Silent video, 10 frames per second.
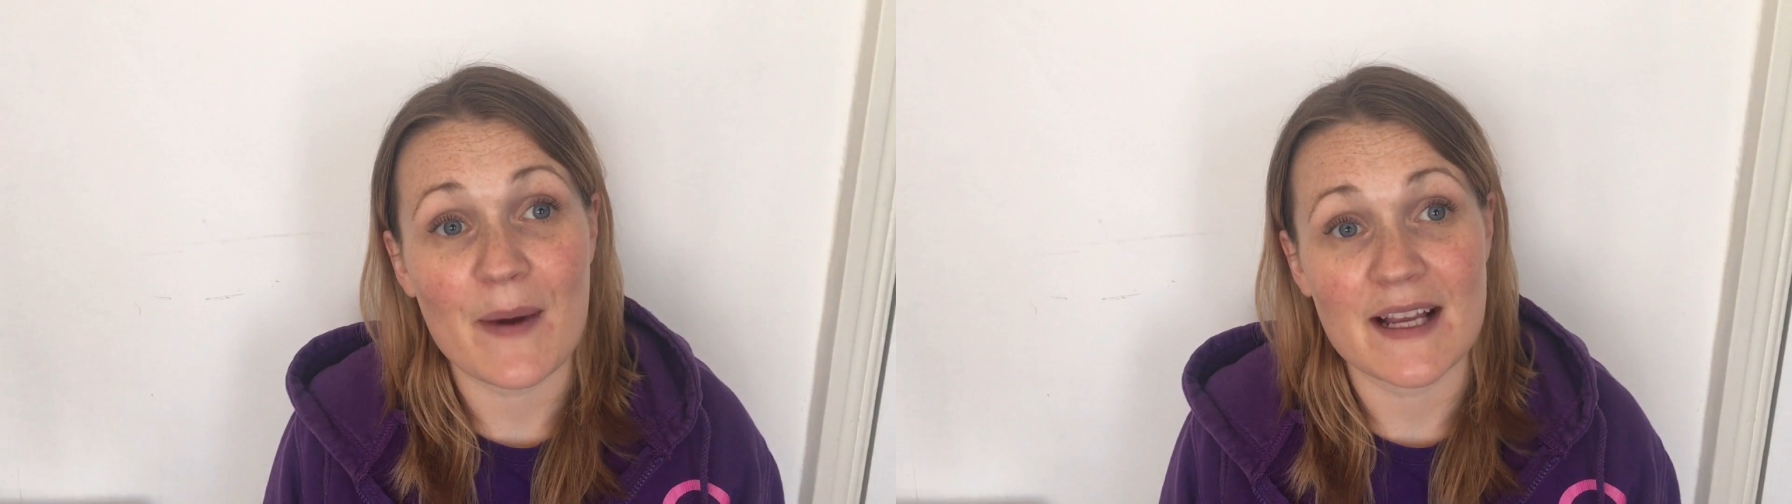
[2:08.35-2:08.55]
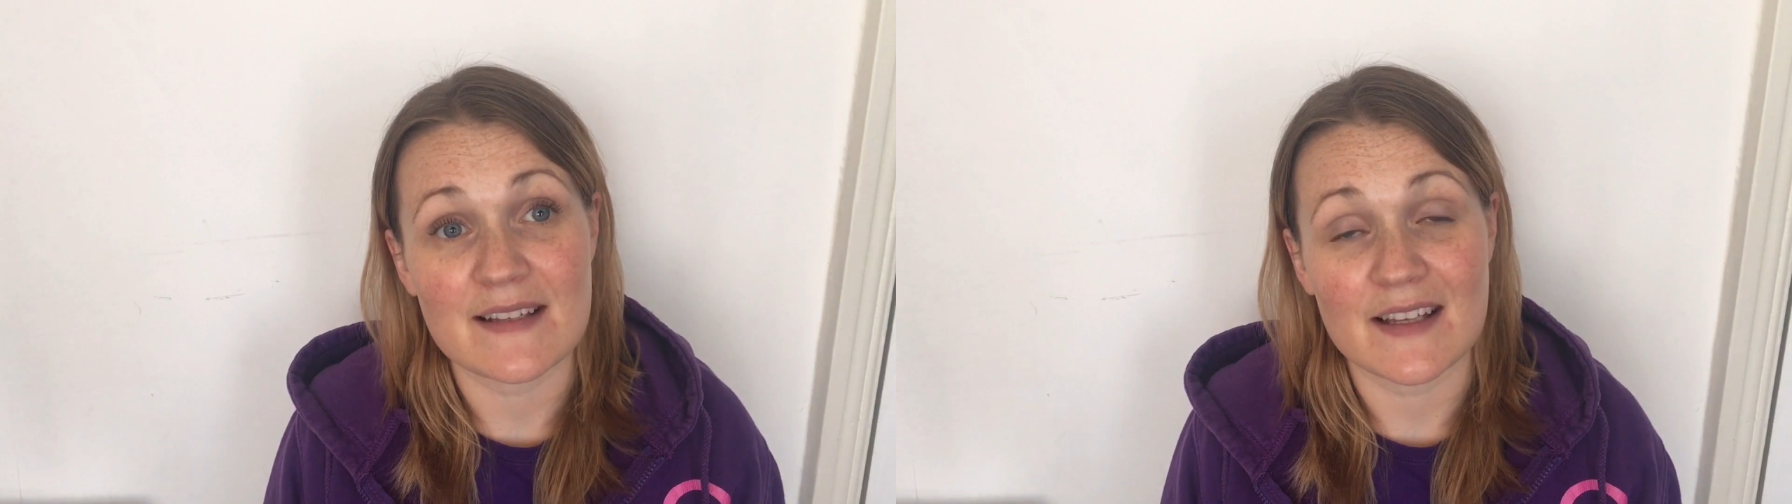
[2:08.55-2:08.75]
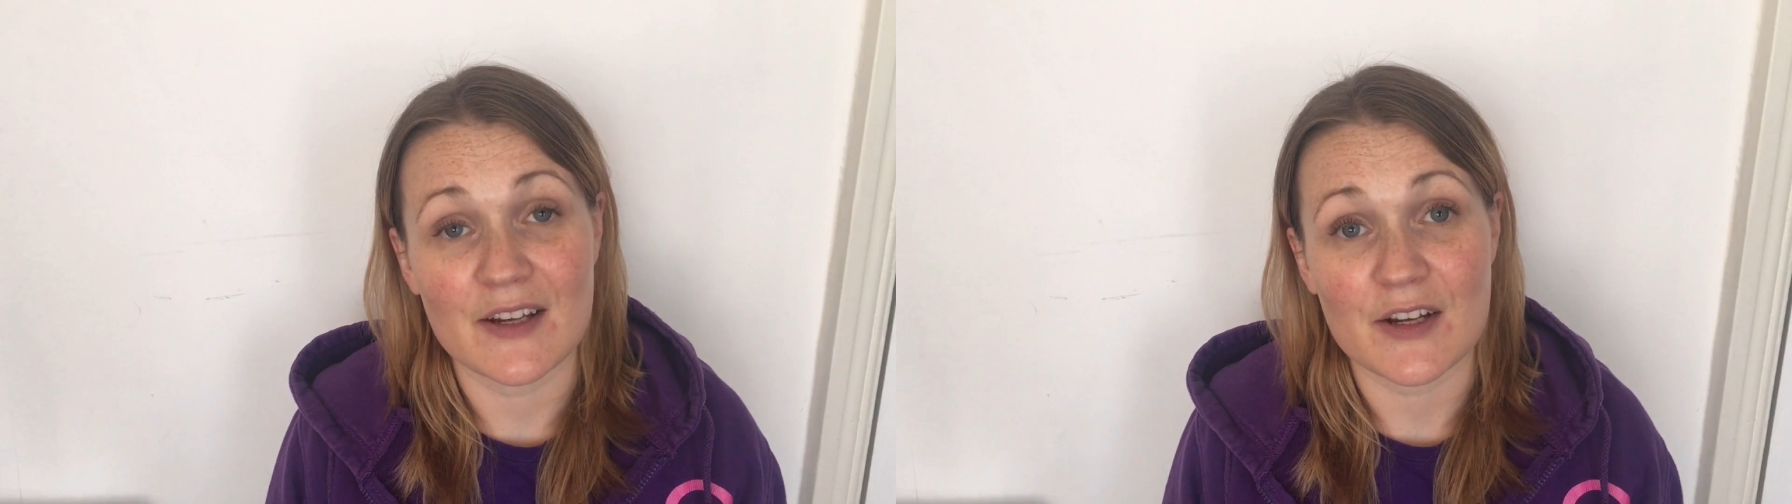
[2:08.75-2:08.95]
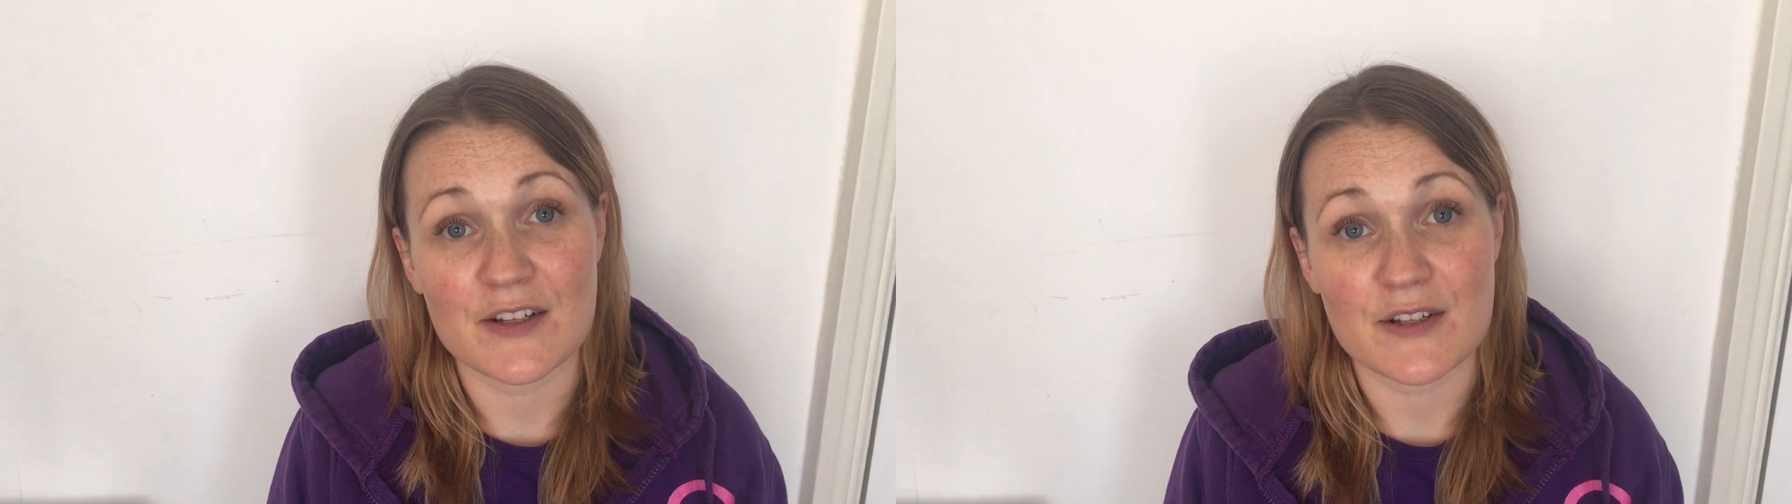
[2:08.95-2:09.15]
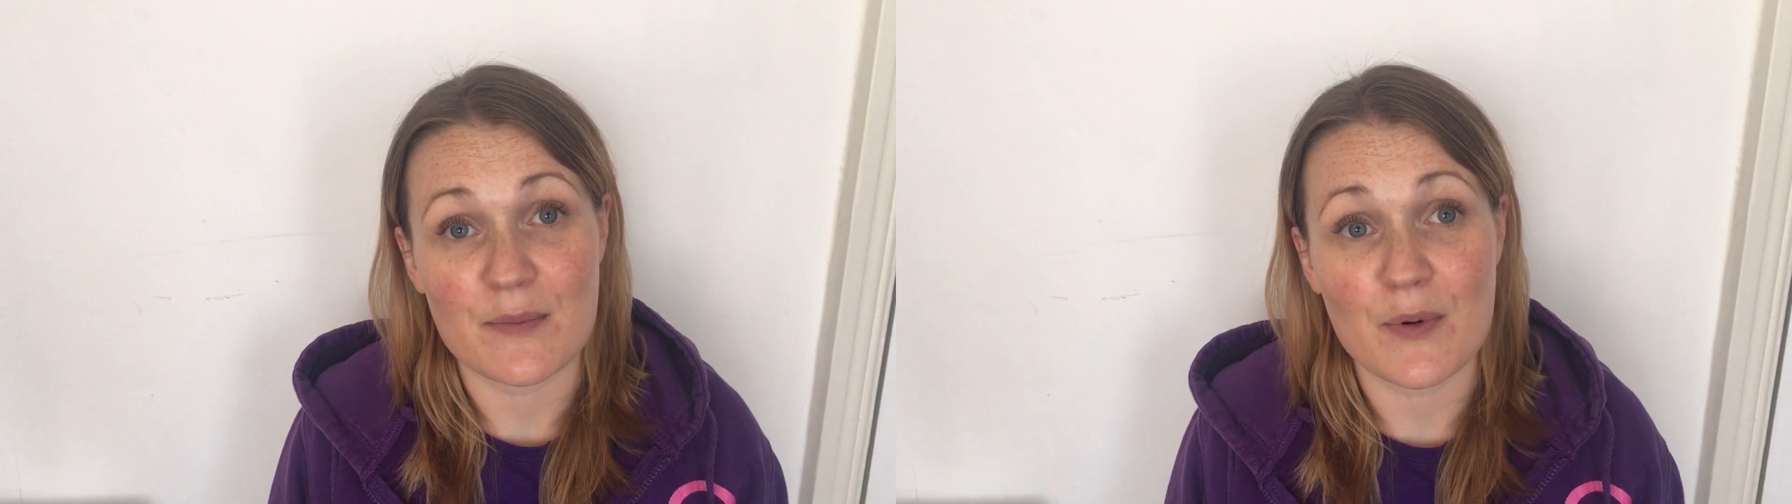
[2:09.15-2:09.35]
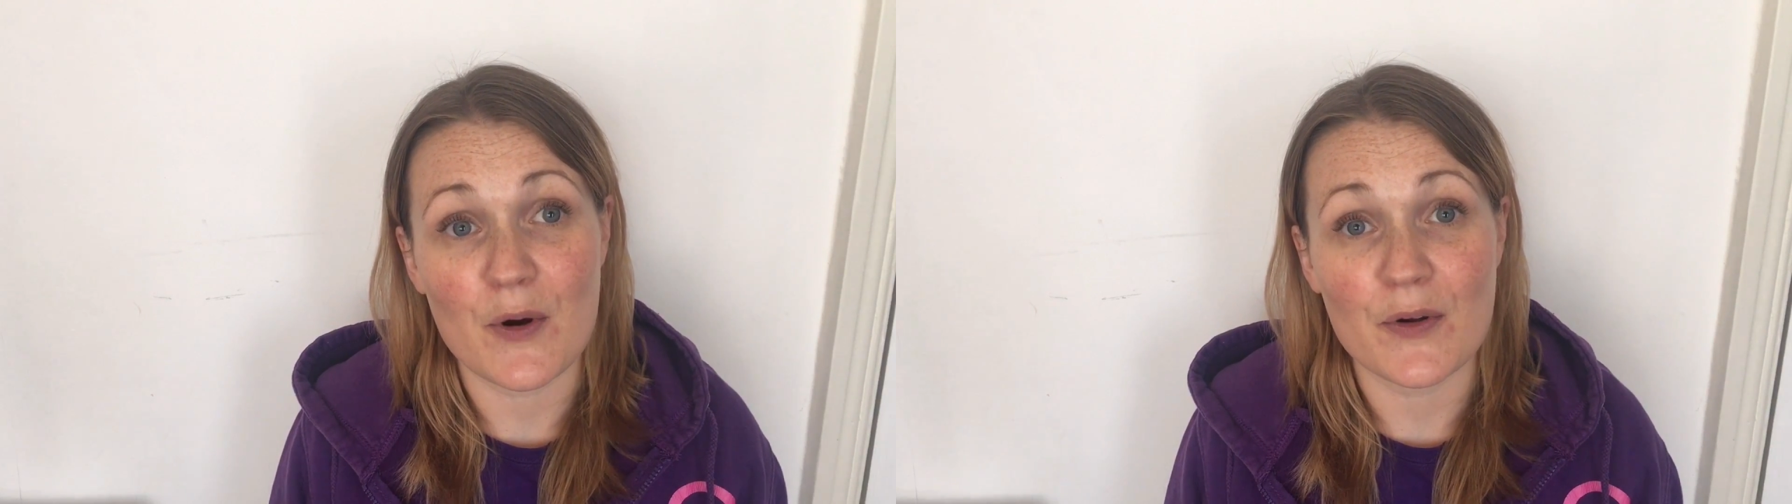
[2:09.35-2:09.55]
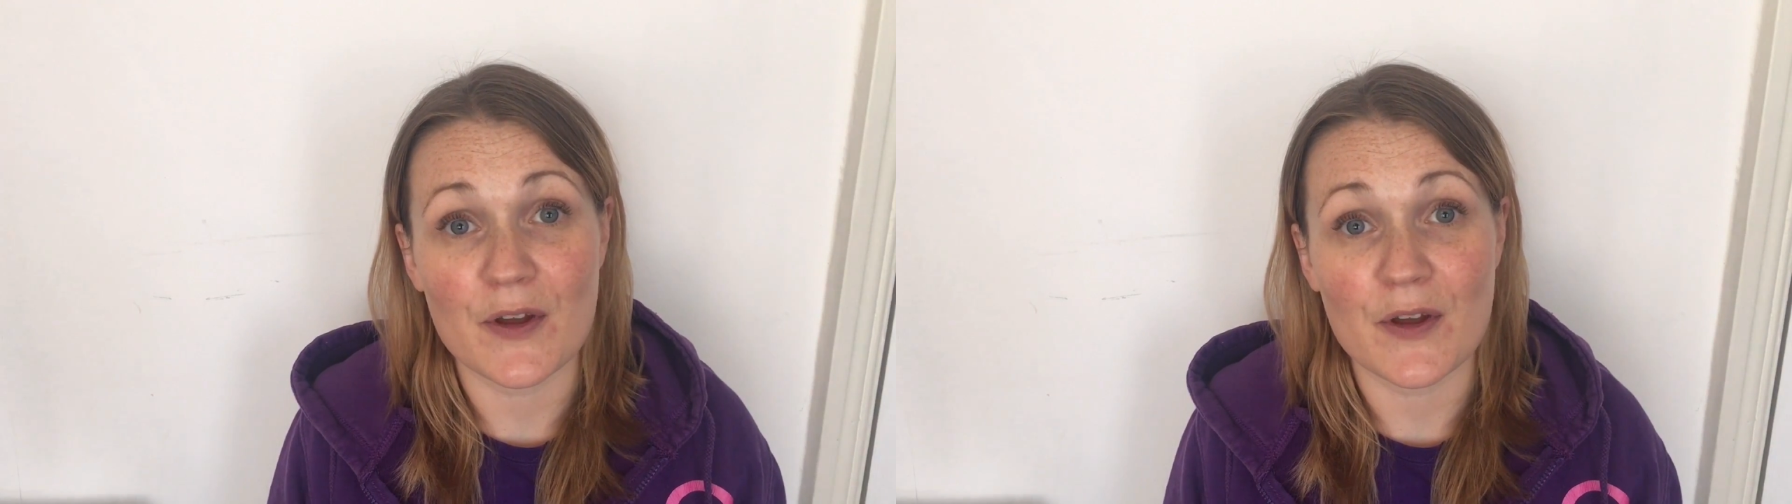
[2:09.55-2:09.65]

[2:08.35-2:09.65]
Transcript: ways that you can support